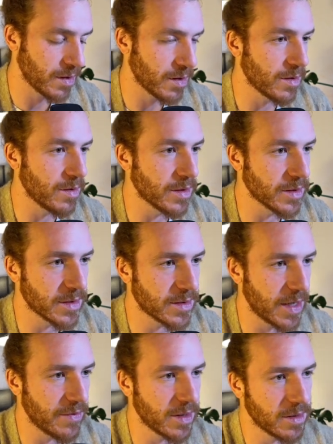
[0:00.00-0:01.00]
including the
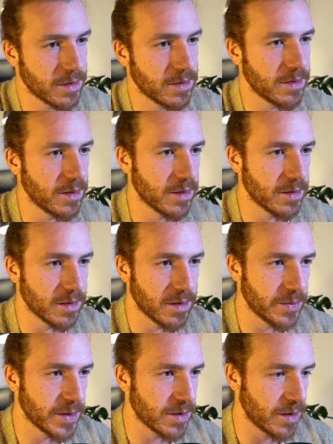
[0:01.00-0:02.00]
7
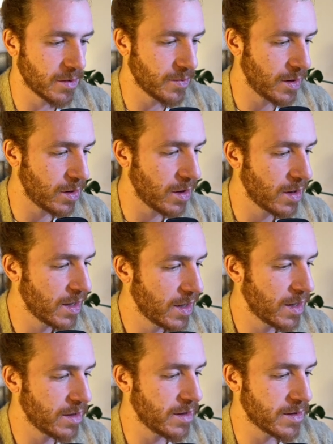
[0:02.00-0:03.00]
that we started with.
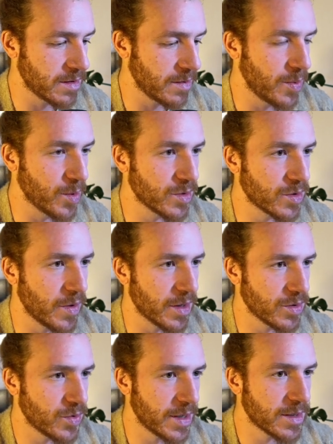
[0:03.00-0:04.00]
And this is the bogus coin
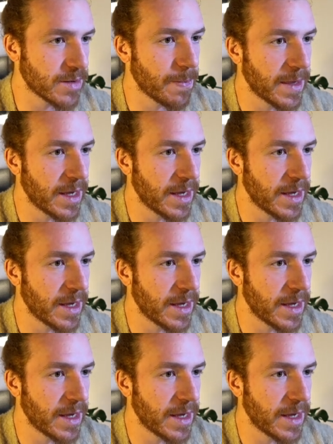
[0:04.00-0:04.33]
address.